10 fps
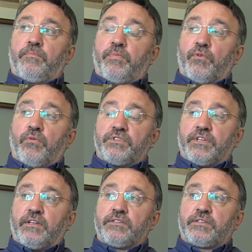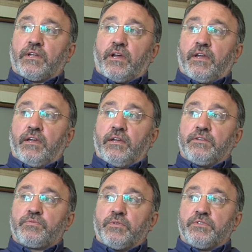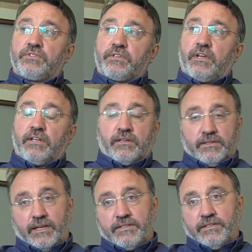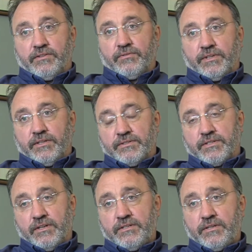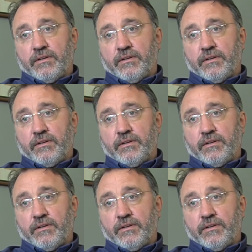bought it, it was a little dated on the inside,